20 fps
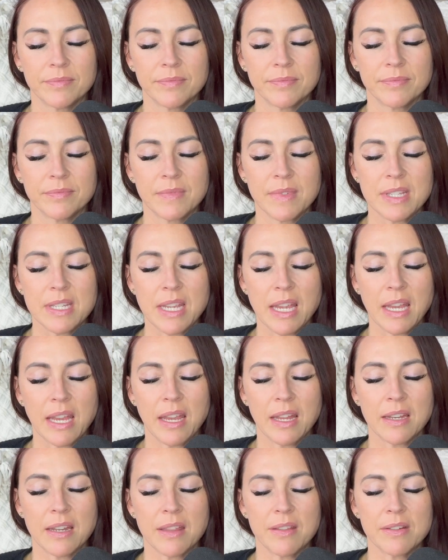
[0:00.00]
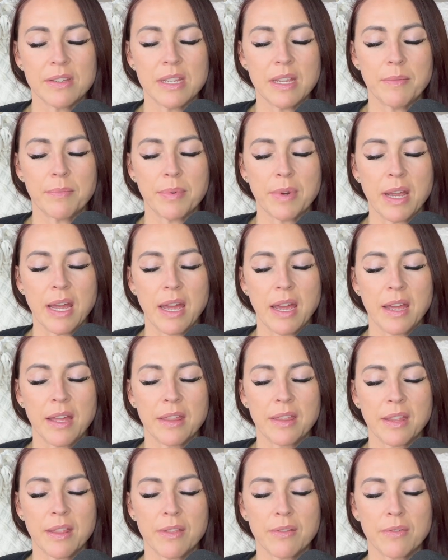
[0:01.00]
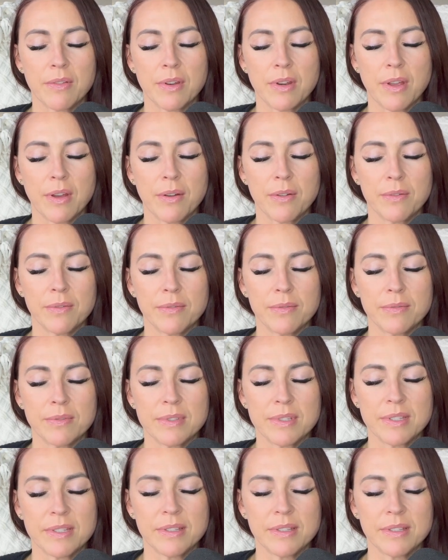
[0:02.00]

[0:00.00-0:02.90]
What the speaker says: And taking another deep breath in through the nose